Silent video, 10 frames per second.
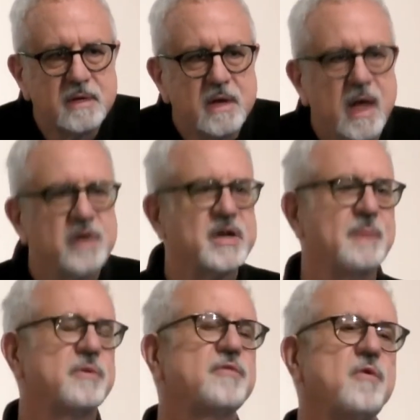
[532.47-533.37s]
In
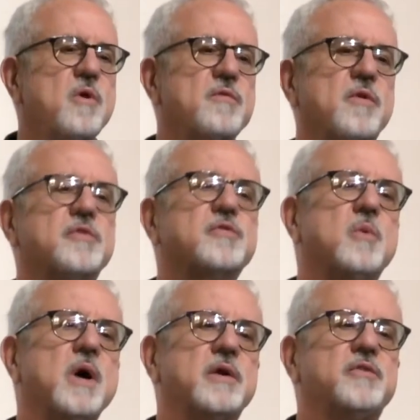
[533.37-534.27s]
chapter 4, verse
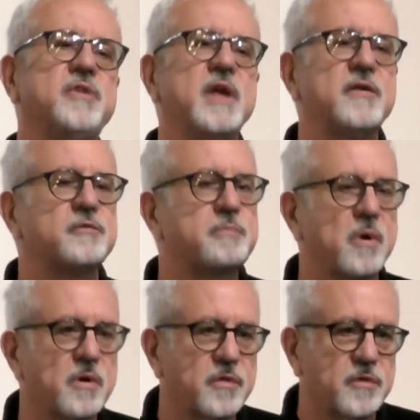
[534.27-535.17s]
1, she gives
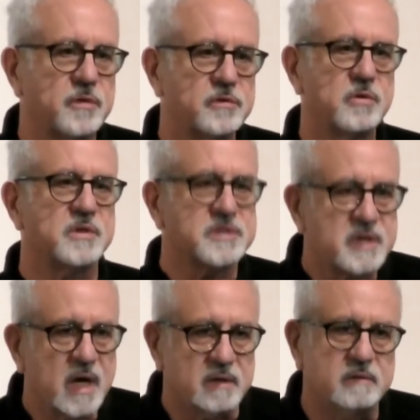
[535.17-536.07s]
birth to a
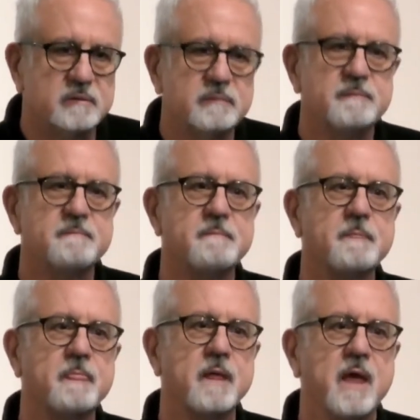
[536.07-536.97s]
son.
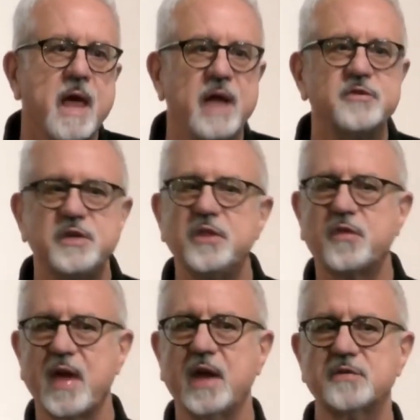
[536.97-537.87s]
And she
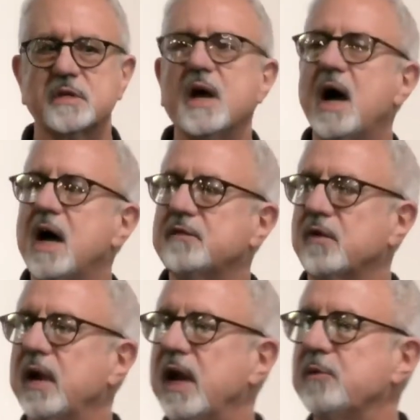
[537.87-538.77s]
thanks God for
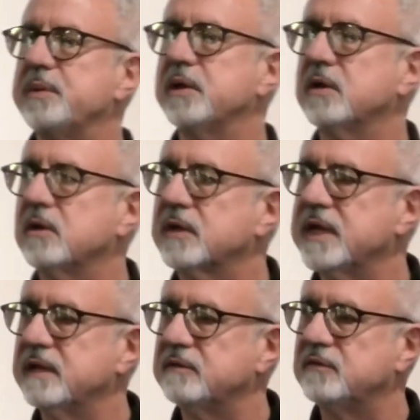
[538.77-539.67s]
helping her
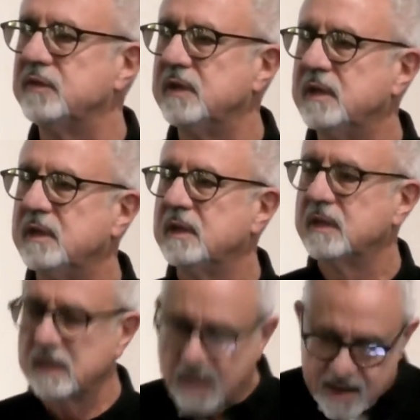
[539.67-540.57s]
give
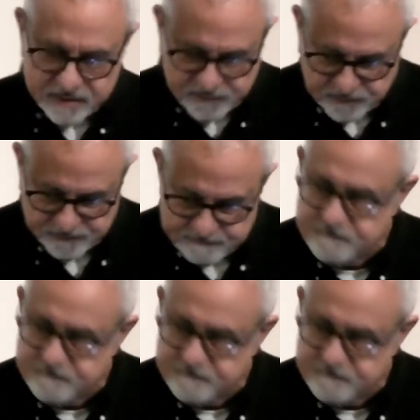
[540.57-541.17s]
life.